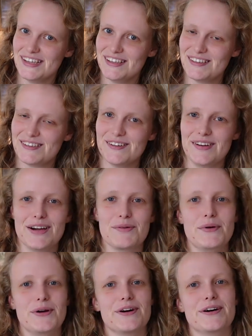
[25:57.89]
So here
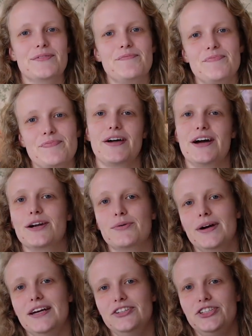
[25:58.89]
we are. Either
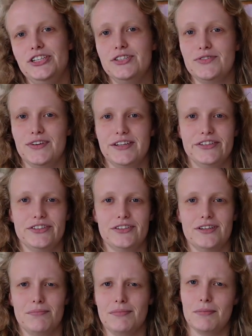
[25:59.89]
way, she's
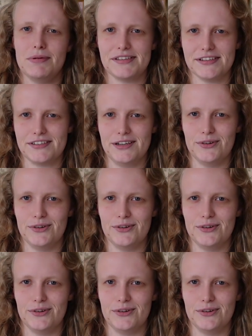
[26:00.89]
finished. And maybe it's actually